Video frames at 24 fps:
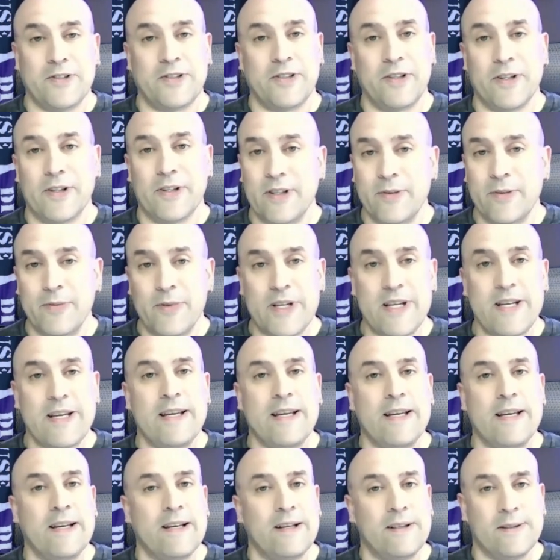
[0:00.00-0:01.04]
They're going to
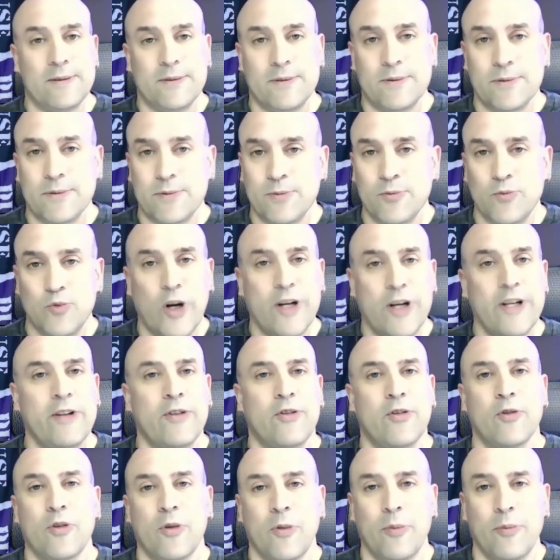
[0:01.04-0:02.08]
be running
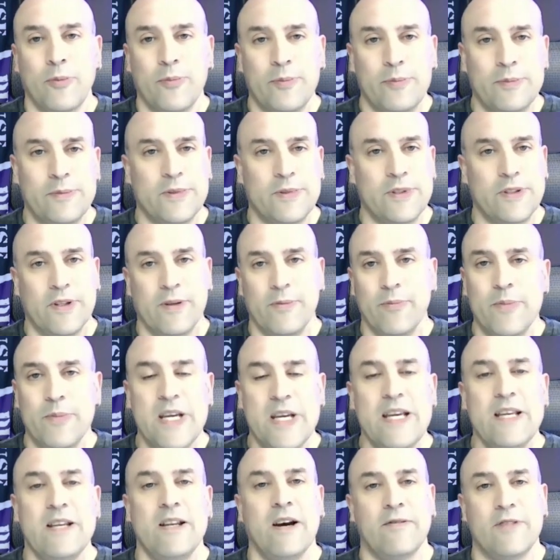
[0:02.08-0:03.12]
through the
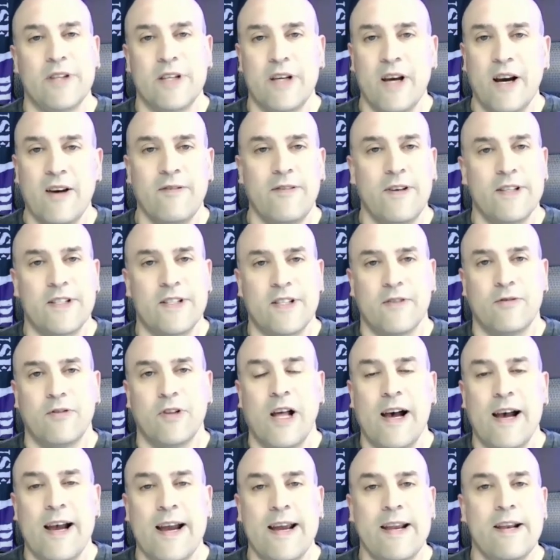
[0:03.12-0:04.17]
meat of the offensive
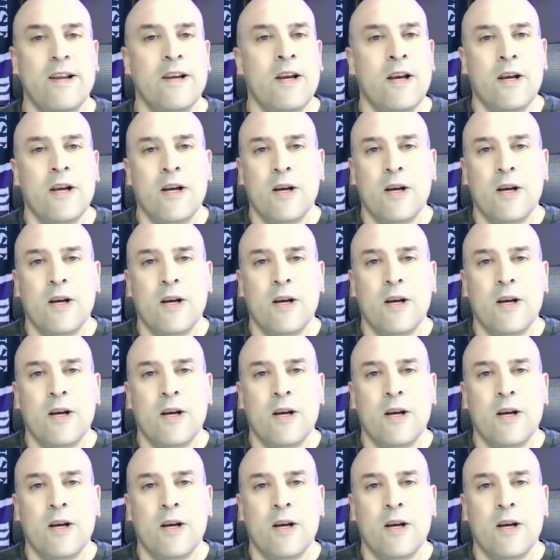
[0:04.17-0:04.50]
line,